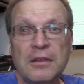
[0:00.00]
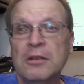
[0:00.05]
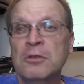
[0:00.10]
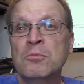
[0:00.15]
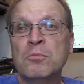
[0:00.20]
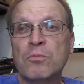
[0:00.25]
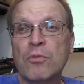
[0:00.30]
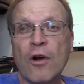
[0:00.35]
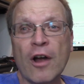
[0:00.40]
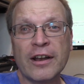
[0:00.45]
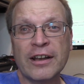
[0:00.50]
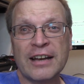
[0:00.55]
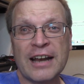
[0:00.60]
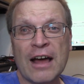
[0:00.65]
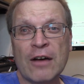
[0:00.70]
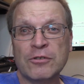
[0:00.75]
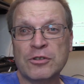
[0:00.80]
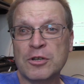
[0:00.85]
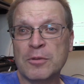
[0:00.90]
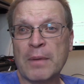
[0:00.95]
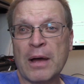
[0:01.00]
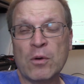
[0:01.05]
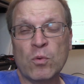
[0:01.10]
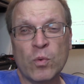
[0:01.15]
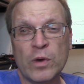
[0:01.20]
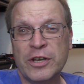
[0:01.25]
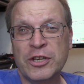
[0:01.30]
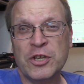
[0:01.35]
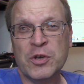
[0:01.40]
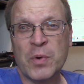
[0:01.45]
brought it out to my
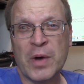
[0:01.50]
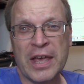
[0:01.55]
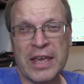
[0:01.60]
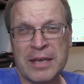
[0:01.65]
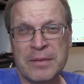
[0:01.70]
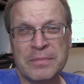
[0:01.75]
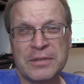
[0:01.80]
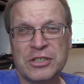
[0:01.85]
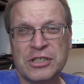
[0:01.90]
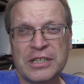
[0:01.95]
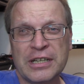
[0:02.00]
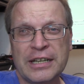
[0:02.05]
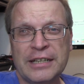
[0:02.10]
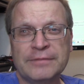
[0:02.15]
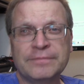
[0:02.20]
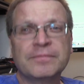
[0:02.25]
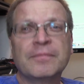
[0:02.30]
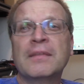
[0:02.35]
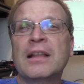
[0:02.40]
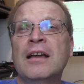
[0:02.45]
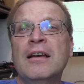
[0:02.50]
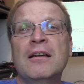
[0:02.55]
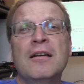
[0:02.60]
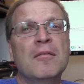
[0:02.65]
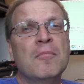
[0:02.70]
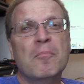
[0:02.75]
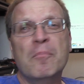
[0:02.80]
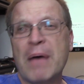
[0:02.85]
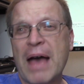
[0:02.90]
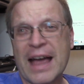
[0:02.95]
WinUAE machine,
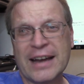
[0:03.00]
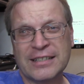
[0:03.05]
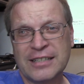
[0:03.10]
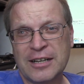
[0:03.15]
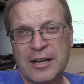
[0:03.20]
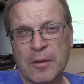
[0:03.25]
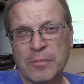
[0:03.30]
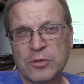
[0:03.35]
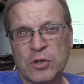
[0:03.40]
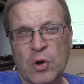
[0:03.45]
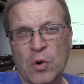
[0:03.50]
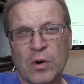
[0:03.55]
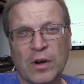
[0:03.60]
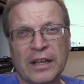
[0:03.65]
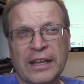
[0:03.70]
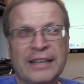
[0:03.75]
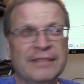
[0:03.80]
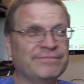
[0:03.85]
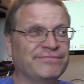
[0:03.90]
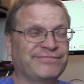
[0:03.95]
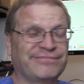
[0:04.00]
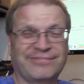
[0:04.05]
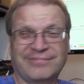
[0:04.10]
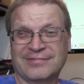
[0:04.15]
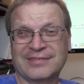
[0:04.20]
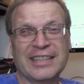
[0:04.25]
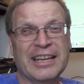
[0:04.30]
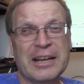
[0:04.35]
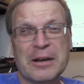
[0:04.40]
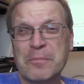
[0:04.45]
backed it up totally.
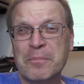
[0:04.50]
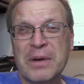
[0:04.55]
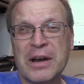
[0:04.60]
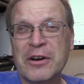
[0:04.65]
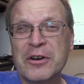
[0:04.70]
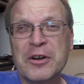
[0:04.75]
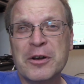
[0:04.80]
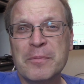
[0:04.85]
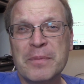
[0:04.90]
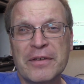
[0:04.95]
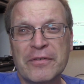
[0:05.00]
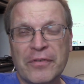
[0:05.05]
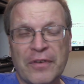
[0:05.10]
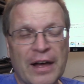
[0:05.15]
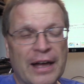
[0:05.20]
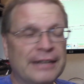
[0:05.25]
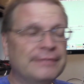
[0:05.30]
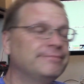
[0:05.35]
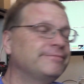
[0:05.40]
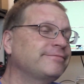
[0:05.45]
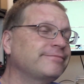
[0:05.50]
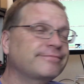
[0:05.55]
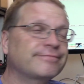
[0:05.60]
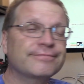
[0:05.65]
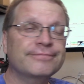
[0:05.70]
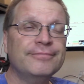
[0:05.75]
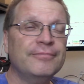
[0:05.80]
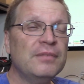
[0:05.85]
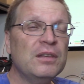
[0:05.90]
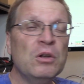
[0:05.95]
It appeared to be fine.
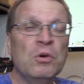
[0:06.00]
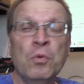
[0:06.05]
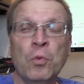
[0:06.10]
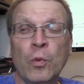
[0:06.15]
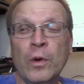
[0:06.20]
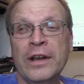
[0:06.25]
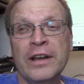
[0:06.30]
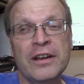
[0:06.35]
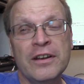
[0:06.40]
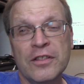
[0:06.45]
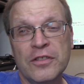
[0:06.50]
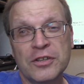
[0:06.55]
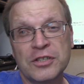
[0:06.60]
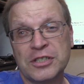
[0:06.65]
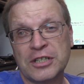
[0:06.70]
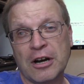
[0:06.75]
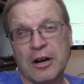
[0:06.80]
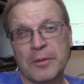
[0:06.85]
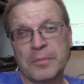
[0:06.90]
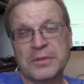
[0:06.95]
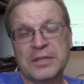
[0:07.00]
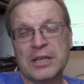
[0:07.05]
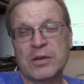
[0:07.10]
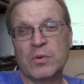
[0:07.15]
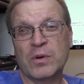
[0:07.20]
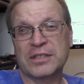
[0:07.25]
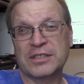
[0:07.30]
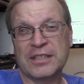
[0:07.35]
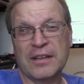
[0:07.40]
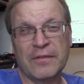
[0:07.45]
Went into the startup
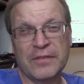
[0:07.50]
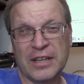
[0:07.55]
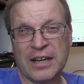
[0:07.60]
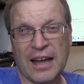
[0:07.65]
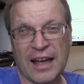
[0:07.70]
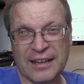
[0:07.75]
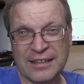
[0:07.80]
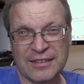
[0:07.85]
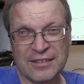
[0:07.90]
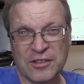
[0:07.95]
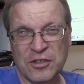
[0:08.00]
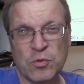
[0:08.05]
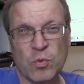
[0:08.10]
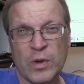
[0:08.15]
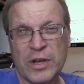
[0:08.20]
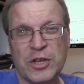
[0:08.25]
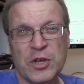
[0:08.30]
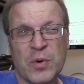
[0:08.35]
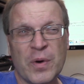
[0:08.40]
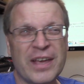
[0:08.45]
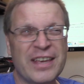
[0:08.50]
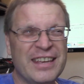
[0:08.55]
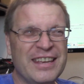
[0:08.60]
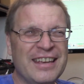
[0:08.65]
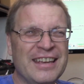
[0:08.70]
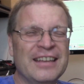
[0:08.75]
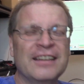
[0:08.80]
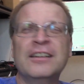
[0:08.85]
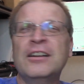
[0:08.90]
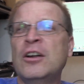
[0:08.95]
sequence of it on
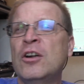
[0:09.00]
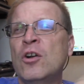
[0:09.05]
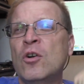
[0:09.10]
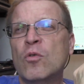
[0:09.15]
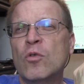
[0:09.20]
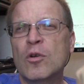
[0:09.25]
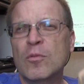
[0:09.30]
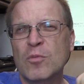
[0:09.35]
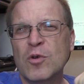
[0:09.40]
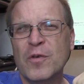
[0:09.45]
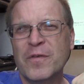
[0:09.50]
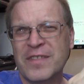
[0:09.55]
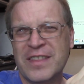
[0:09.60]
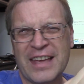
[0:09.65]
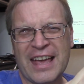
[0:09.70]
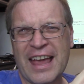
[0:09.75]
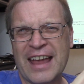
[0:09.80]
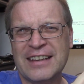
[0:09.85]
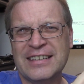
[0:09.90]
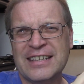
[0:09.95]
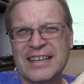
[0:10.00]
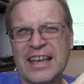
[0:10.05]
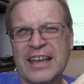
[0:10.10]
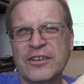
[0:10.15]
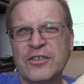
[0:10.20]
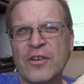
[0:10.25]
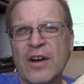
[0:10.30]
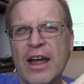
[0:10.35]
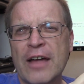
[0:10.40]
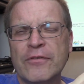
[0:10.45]
WinUAE, removed the ATA
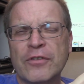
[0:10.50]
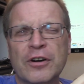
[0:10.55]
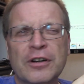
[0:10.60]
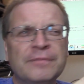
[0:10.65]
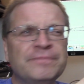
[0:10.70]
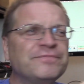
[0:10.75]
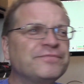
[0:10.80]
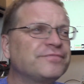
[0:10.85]
driver,